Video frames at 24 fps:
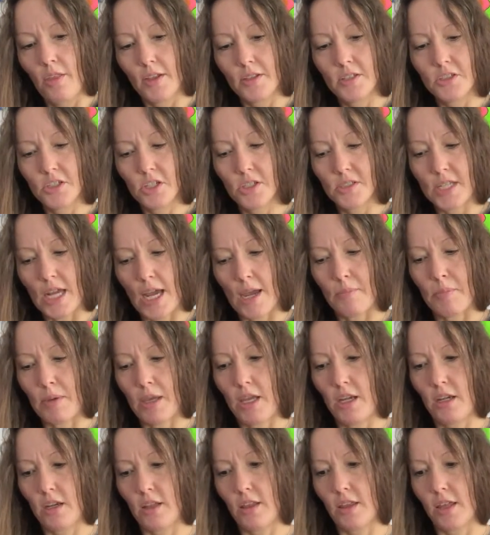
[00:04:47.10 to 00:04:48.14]
Let's just
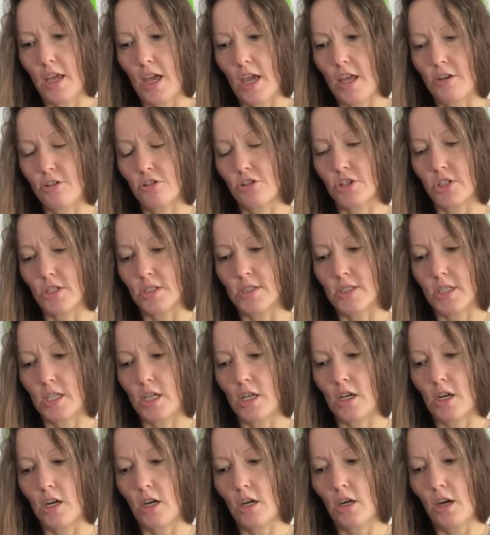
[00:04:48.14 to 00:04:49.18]
tap into the energies
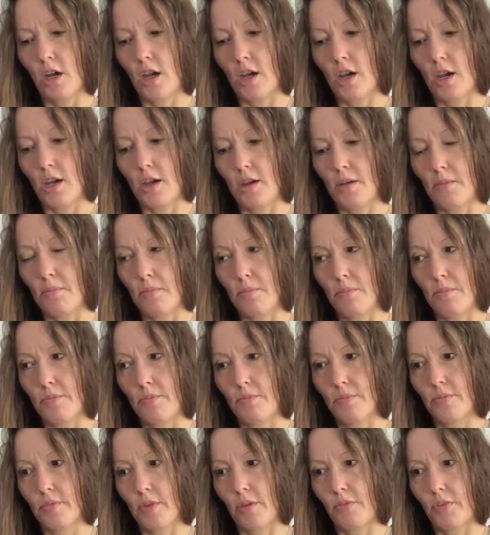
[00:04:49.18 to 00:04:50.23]
here. I
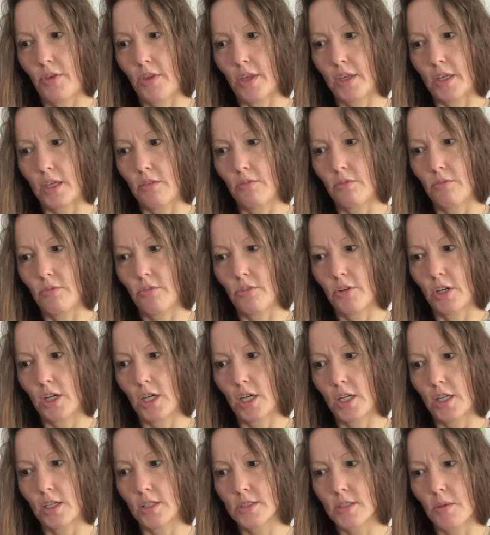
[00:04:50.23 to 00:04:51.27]
feel like I'm
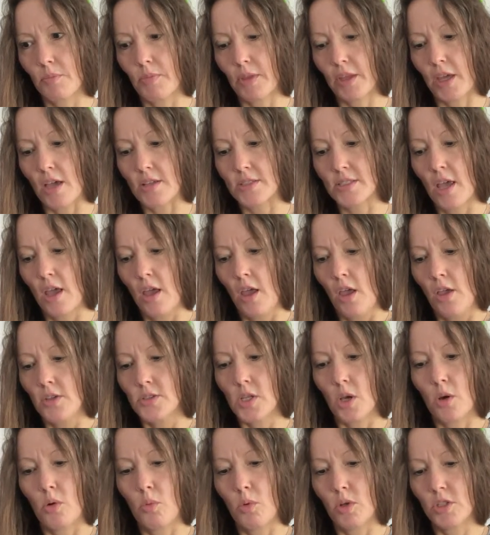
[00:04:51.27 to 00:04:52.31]
forgetting something else.
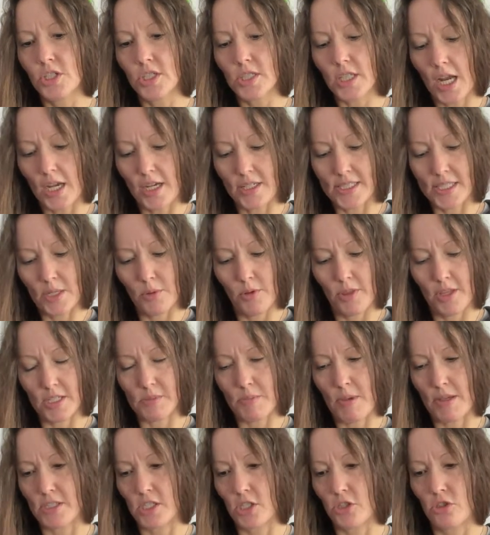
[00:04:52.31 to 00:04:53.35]
So we'll just kind of see where this
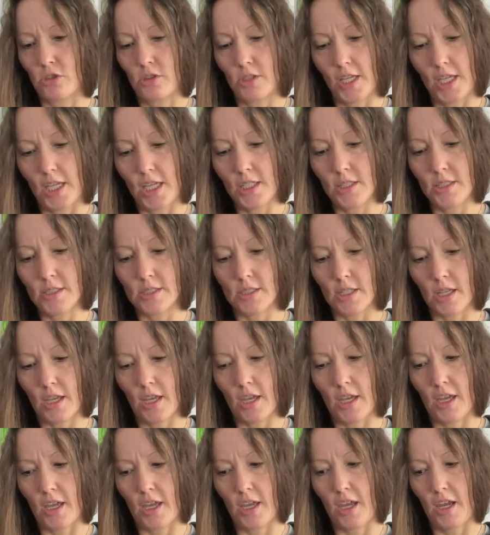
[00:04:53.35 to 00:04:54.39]
message leads,
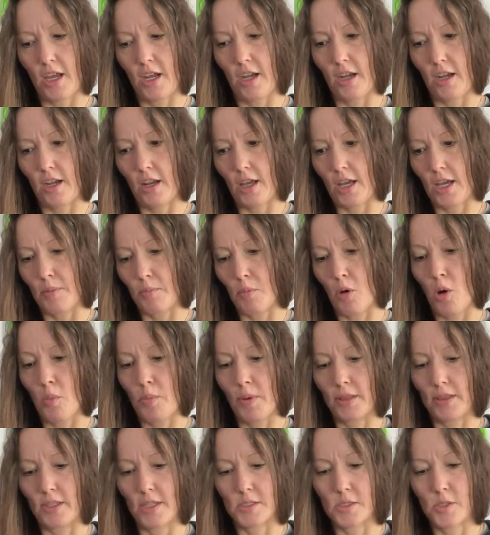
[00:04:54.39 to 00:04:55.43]
and I'm
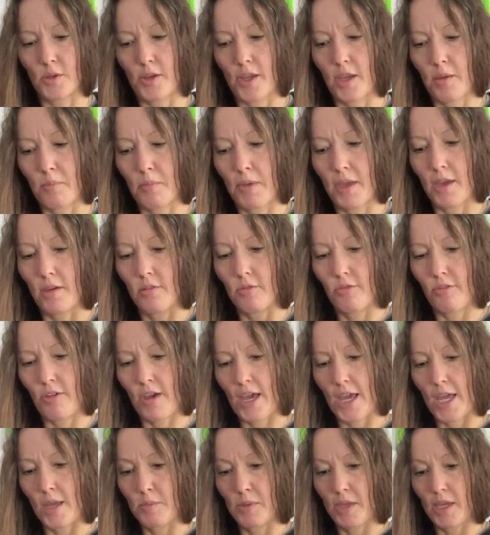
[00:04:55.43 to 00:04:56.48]
hoping this will give me a
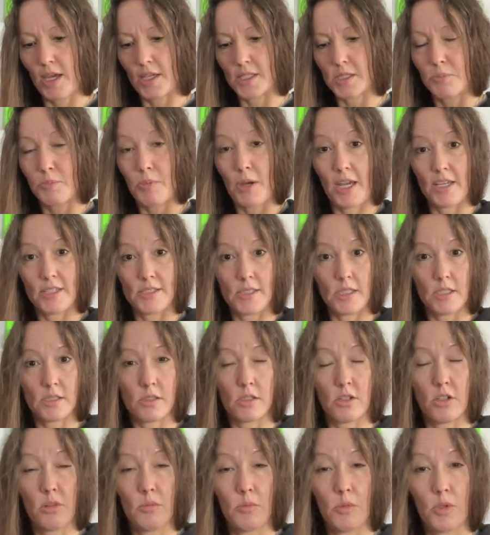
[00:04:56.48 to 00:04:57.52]
vibe. Yes, Pisces
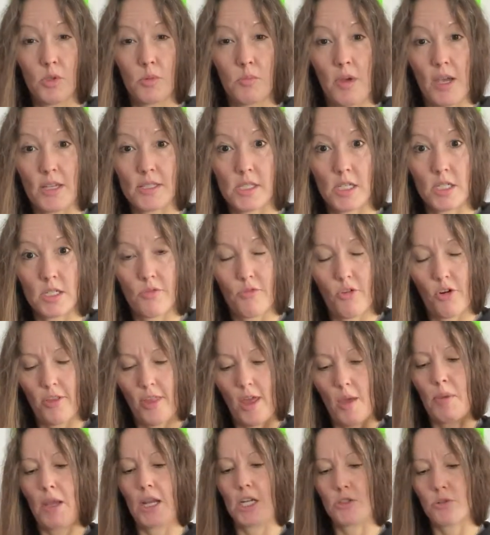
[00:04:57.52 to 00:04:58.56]
new moon message for
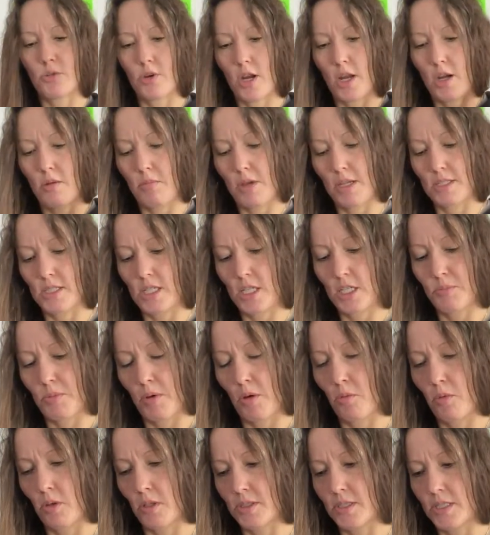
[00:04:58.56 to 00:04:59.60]
that Patreon message,
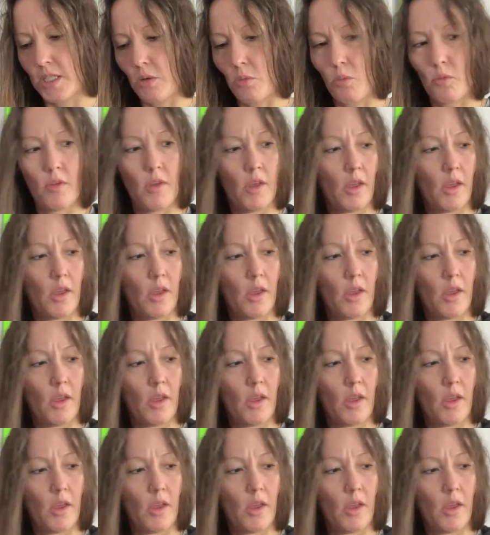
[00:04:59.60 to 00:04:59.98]
but we'll see